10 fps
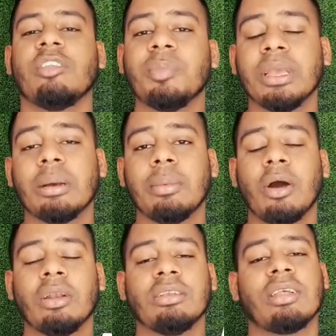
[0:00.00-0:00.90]
speak
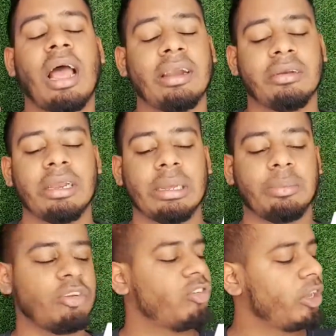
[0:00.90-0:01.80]
about. I really
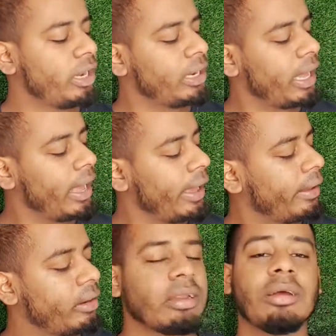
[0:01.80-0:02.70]
appreciate it.
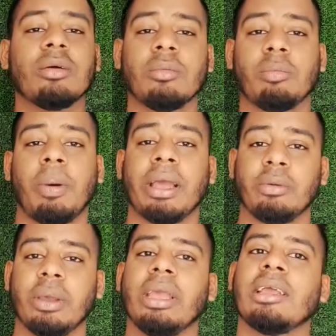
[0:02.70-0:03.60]
And
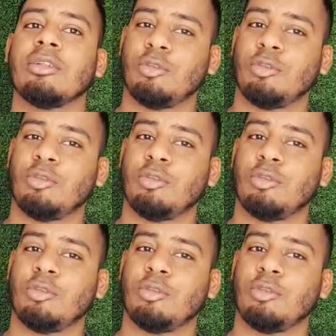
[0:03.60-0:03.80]
by the way,